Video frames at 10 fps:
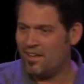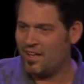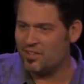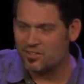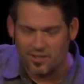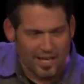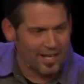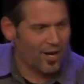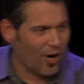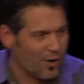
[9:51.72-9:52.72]
And there's a lot
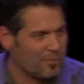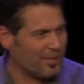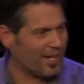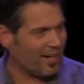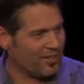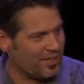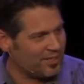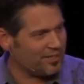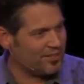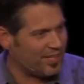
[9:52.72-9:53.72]
of hope there. You can
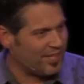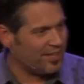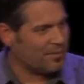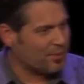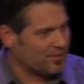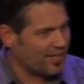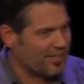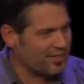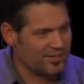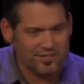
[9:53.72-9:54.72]
see it in the
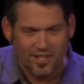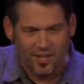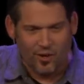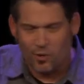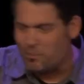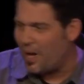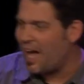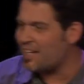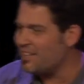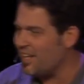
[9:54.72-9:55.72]
presenter's whole
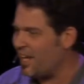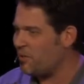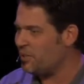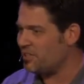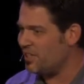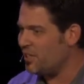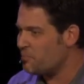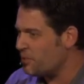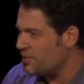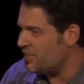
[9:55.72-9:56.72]
body language and her
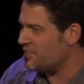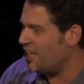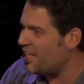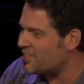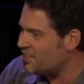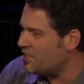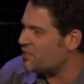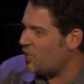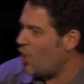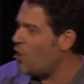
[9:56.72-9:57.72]
presentation.
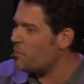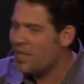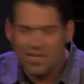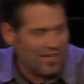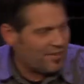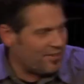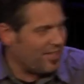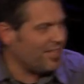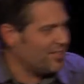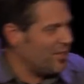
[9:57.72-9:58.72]
There's hope that
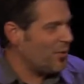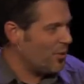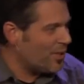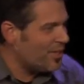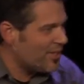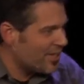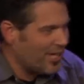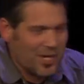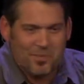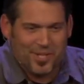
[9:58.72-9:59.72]
things in the world are
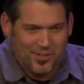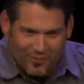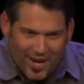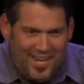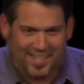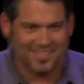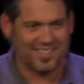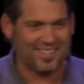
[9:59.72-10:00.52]
going to be great.